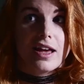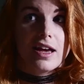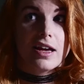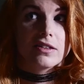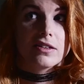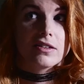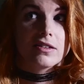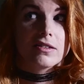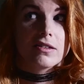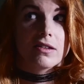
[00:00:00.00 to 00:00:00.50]

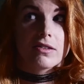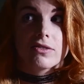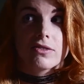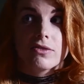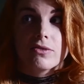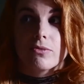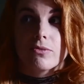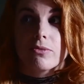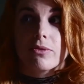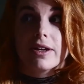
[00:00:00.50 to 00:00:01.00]
ending
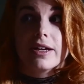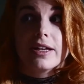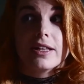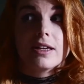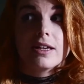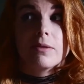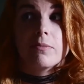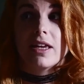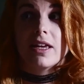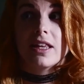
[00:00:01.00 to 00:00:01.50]
you will
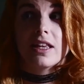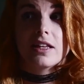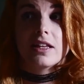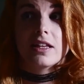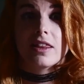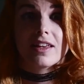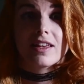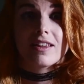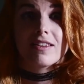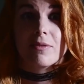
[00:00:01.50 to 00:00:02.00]
get.
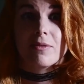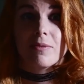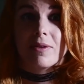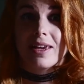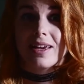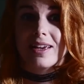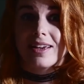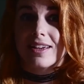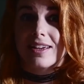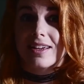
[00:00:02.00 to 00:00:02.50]

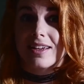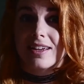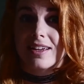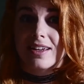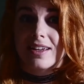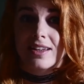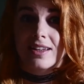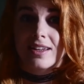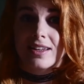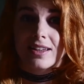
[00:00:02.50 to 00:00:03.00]
I played
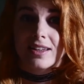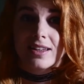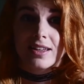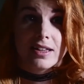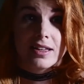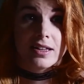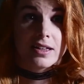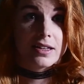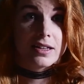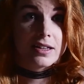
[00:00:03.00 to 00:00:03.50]
twice
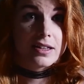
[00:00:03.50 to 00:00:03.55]
already,